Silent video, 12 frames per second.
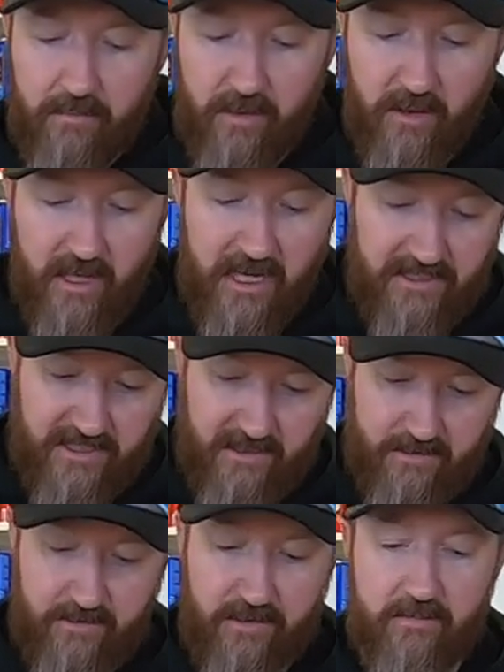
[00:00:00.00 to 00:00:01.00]
plenty
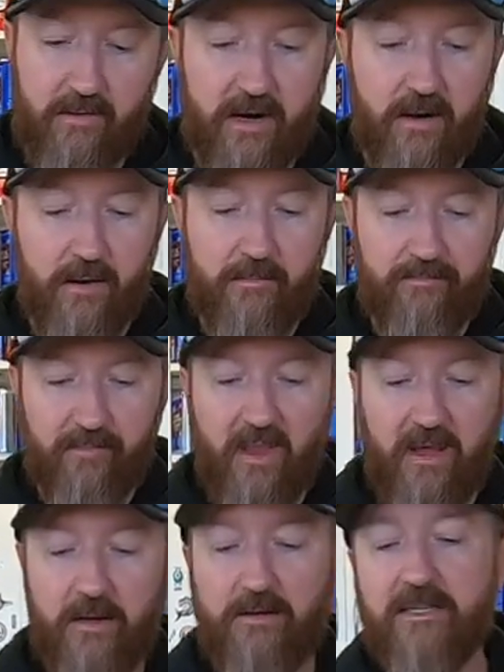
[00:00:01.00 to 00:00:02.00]
of horsepower.
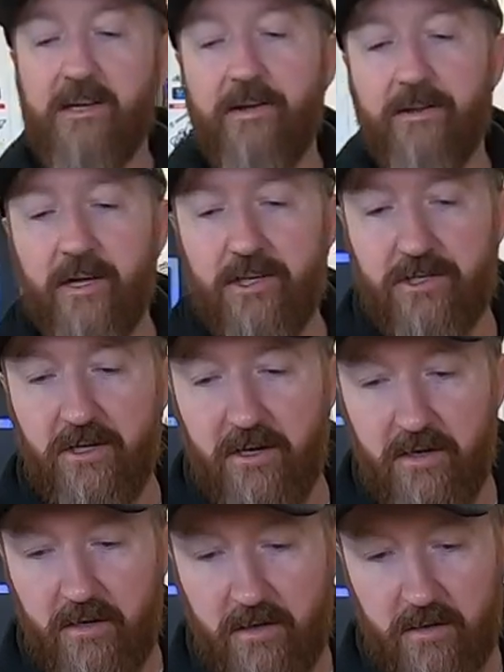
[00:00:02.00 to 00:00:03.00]
Here's the
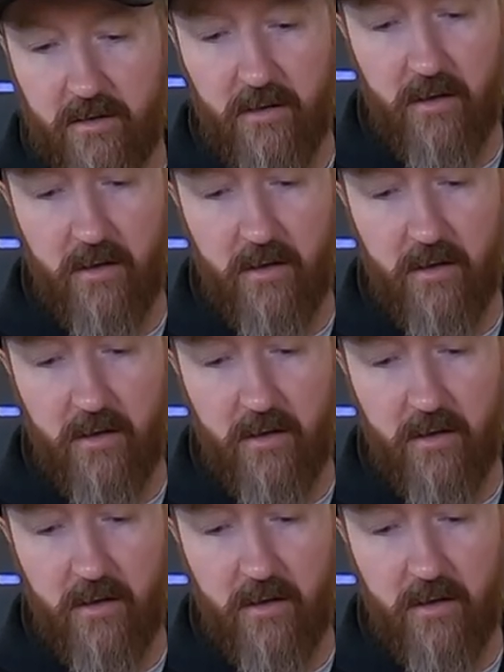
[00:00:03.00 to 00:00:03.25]
ignition, you